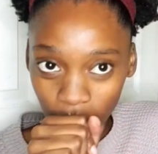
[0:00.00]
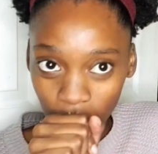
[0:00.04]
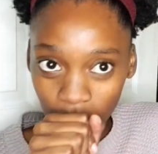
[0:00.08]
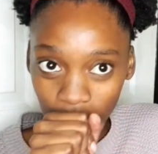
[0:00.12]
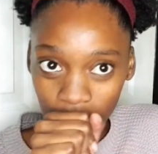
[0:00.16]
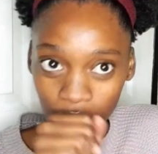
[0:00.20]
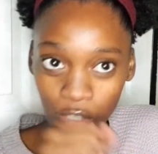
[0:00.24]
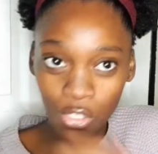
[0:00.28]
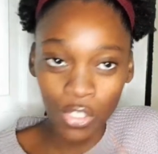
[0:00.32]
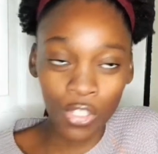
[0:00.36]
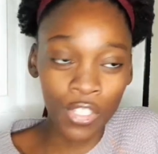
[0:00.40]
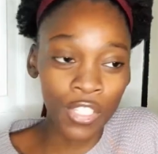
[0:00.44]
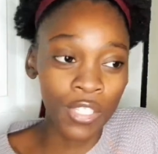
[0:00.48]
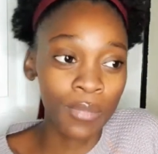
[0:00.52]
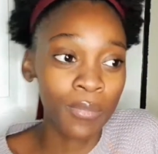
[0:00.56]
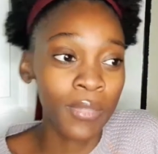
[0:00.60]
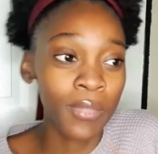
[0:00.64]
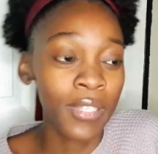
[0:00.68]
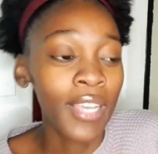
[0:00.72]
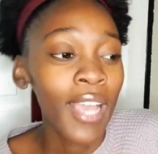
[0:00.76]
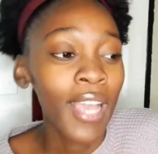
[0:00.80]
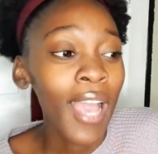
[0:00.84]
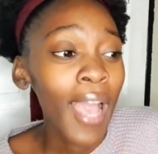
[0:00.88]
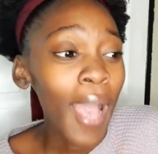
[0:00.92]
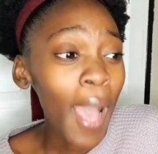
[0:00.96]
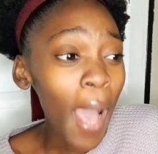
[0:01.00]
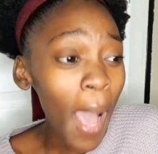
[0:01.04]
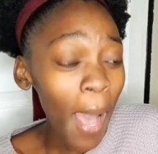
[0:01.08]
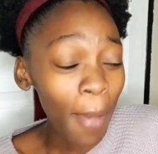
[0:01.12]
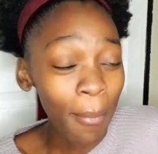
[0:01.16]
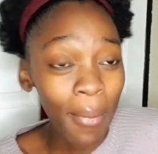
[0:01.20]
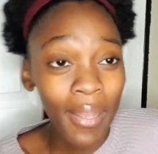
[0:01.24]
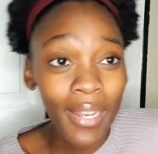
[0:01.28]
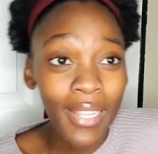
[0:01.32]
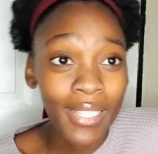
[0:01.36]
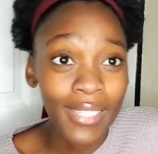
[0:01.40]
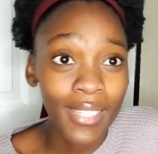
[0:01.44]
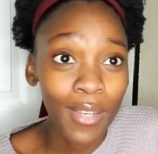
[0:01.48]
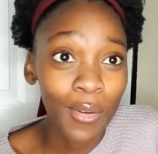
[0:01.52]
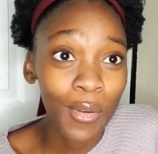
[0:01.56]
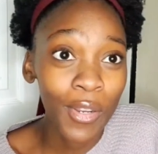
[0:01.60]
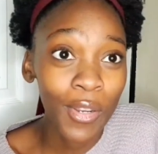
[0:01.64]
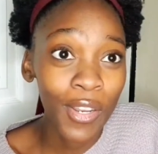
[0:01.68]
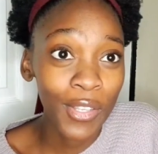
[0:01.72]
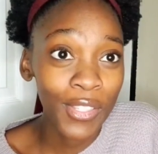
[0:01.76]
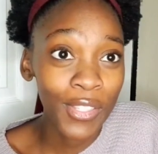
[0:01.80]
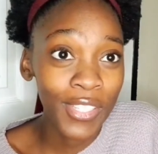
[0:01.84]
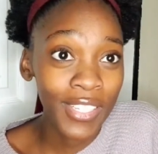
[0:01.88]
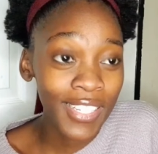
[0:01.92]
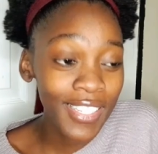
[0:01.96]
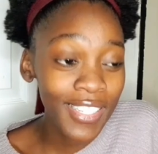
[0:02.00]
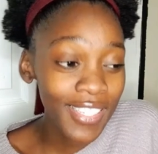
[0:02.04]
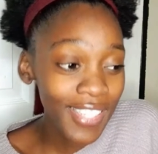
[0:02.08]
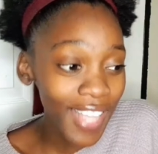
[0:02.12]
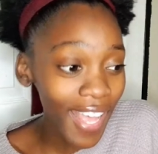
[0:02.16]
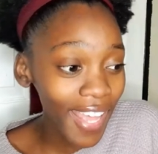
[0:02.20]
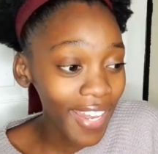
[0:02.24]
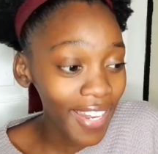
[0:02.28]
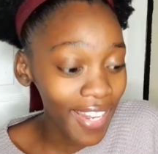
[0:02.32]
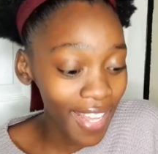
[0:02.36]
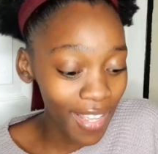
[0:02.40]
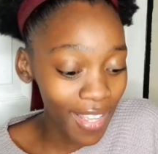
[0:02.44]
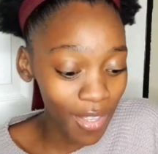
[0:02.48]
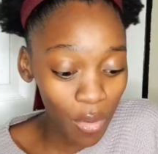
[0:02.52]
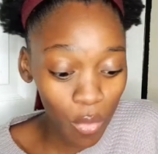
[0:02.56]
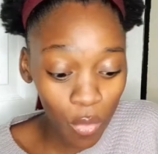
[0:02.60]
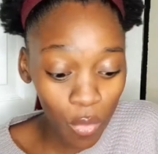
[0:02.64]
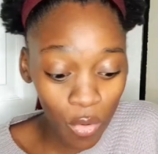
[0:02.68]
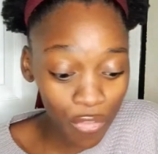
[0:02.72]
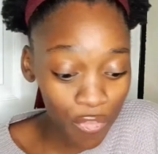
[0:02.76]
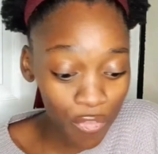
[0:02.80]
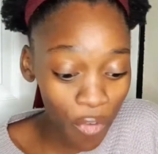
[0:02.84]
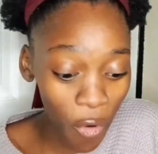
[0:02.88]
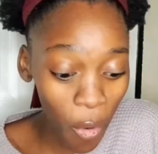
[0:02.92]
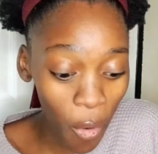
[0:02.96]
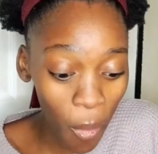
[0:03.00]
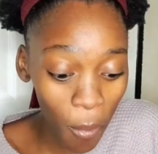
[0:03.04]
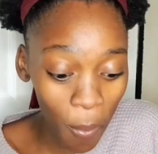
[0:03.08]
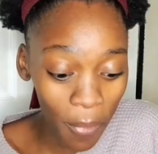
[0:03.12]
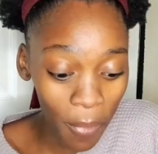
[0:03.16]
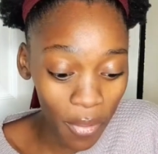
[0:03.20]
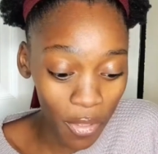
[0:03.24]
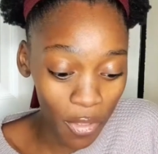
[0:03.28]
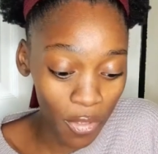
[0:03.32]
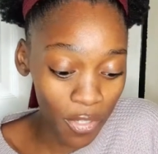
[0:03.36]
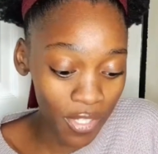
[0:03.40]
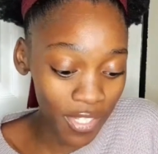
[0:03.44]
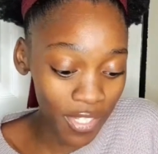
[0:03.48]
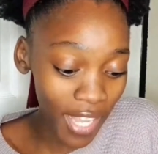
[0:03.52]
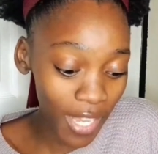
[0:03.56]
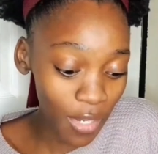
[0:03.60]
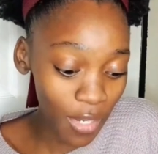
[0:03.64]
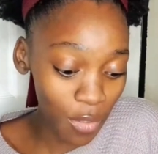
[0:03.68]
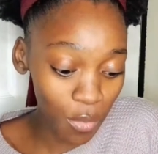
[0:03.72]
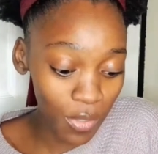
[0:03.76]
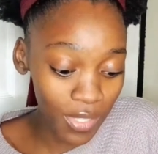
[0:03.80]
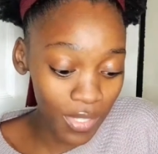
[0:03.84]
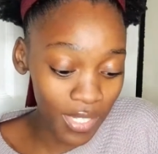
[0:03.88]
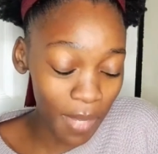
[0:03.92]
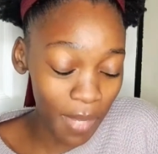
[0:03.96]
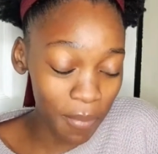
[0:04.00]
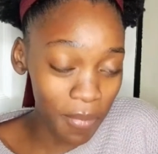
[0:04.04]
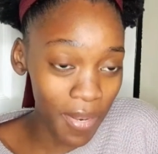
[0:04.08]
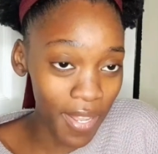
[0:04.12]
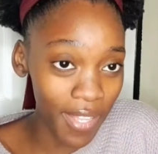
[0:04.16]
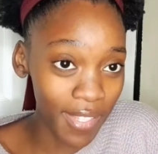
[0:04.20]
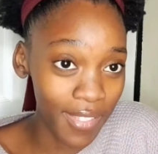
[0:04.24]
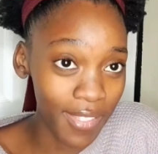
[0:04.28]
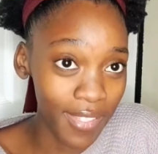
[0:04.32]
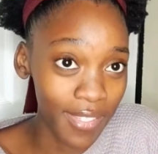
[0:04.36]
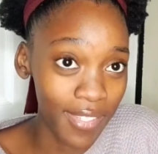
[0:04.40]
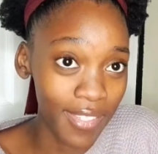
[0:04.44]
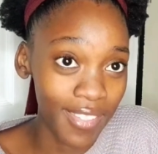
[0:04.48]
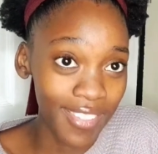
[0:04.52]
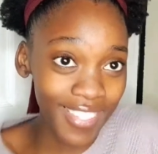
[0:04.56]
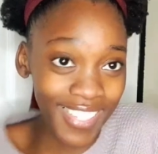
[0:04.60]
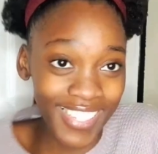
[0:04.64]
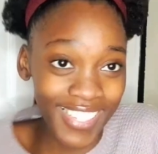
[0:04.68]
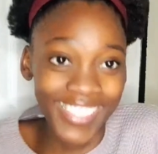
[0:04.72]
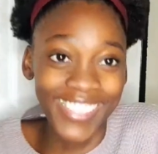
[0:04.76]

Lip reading: Excuse me, I'm a lease accredited, didn't sign like we form. You signed with tablets.